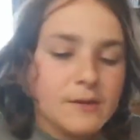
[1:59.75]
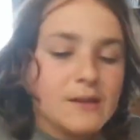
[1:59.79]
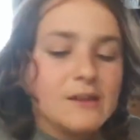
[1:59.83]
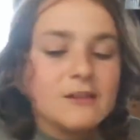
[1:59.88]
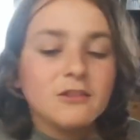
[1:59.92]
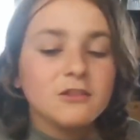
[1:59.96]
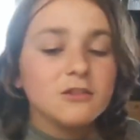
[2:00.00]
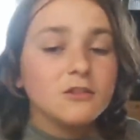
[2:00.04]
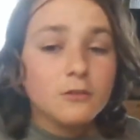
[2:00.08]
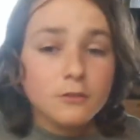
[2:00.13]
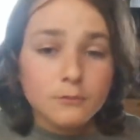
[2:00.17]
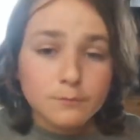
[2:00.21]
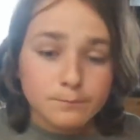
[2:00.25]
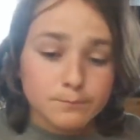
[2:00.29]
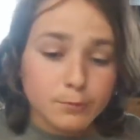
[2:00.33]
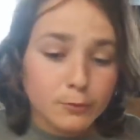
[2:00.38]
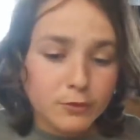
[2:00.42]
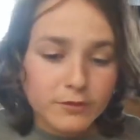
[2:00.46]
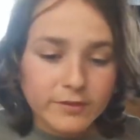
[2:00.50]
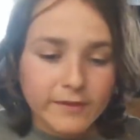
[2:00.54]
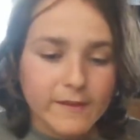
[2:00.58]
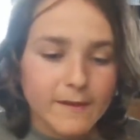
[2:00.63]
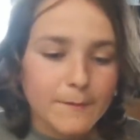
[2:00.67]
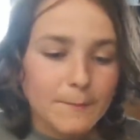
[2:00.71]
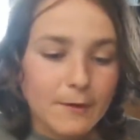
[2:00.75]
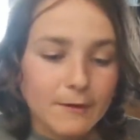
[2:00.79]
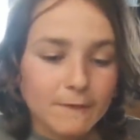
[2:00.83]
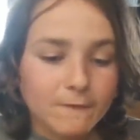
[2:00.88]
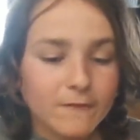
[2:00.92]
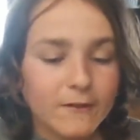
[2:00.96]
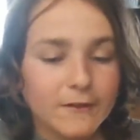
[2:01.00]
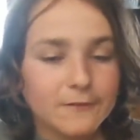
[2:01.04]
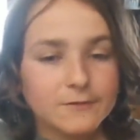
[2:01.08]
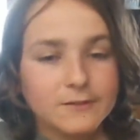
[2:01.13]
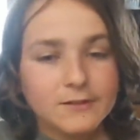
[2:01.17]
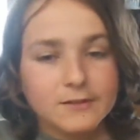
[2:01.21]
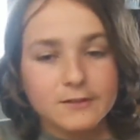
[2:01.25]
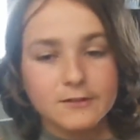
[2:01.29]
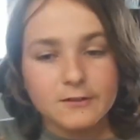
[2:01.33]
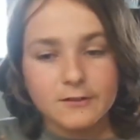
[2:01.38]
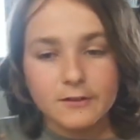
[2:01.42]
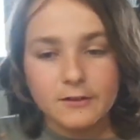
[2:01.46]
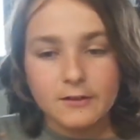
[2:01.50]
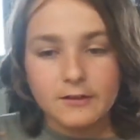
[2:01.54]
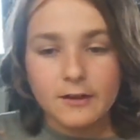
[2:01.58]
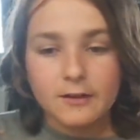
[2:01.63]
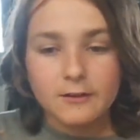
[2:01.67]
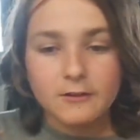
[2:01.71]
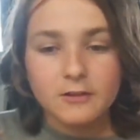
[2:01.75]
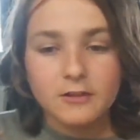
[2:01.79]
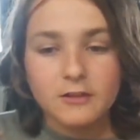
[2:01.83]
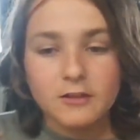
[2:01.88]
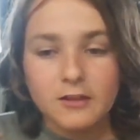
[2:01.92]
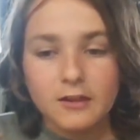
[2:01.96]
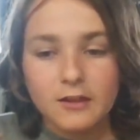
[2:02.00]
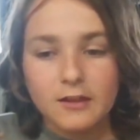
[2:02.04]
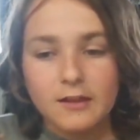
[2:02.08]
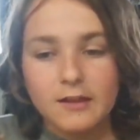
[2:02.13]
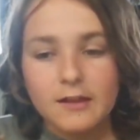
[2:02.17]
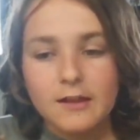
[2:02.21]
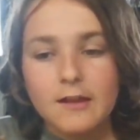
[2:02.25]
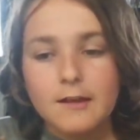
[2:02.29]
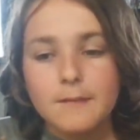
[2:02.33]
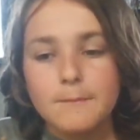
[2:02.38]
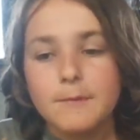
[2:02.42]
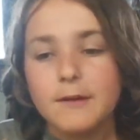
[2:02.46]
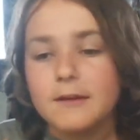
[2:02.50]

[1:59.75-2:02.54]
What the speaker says: But it's still, both of them are very good, I'd say.